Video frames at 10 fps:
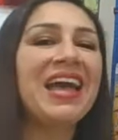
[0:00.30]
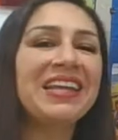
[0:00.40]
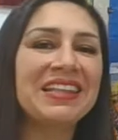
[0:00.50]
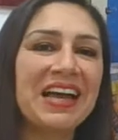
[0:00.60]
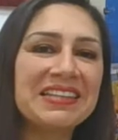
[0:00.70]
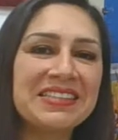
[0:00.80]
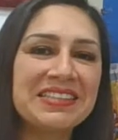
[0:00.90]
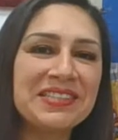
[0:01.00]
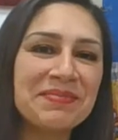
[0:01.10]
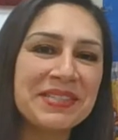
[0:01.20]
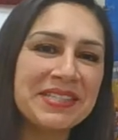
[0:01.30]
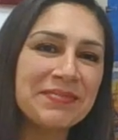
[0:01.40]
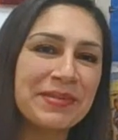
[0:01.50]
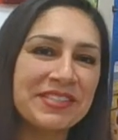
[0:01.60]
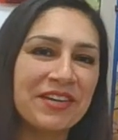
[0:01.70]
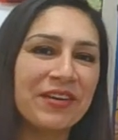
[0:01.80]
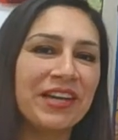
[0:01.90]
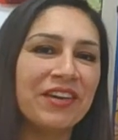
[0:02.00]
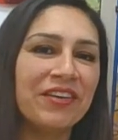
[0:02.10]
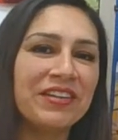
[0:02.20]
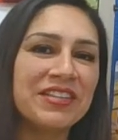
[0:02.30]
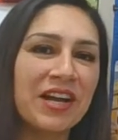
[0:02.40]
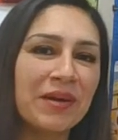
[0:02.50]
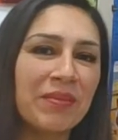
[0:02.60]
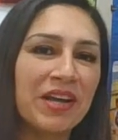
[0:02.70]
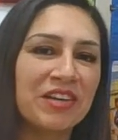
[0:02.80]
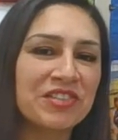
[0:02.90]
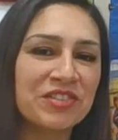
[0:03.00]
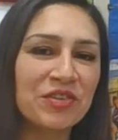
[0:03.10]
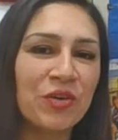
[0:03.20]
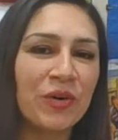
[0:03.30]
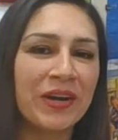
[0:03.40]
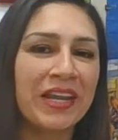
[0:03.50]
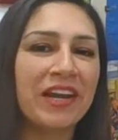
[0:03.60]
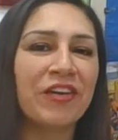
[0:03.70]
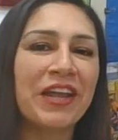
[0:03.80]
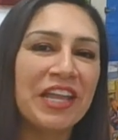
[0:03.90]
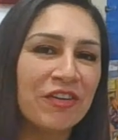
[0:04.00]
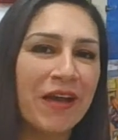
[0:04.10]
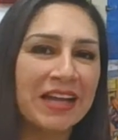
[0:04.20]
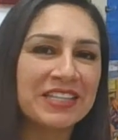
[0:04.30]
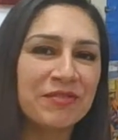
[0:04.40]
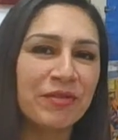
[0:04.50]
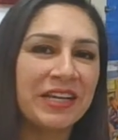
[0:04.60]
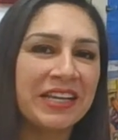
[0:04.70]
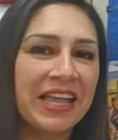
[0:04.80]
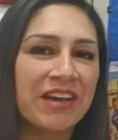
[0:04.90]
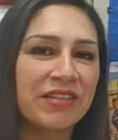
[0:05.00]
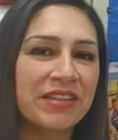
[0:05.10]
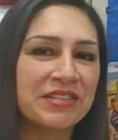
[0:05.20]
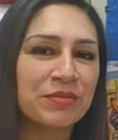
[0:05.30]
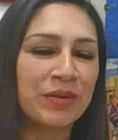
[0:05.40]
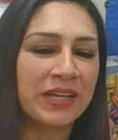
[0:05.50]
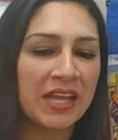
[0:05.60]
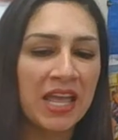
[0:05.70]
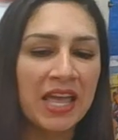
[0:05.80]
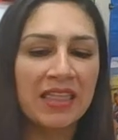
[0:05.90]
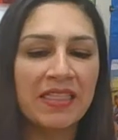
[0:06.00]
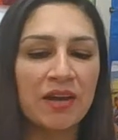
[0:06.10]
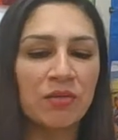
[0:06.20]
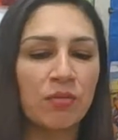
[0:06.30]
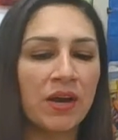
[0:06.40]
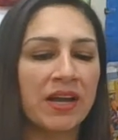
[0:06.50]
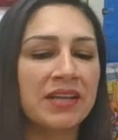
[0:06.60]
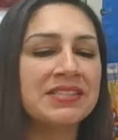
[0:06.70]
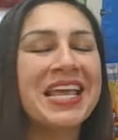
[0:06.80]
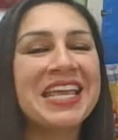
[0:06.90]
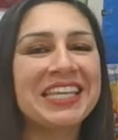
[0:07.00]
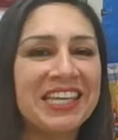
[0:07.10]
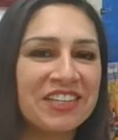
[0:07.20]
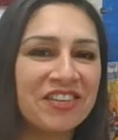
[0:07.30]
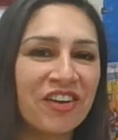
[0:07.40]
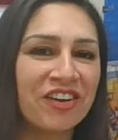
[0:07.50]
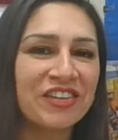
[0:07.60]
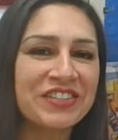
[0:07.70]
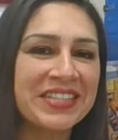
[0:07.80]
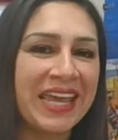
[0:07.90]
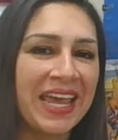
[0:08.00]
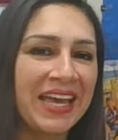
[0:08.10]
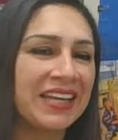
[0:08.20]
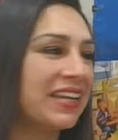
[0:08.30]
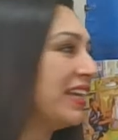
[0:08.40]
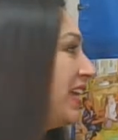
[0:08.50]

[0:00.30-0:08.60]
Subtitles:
Hi, class. This is Mrs. Bissot here to talk about our story, our interactive read aloud this week. That was Kindergartners Can.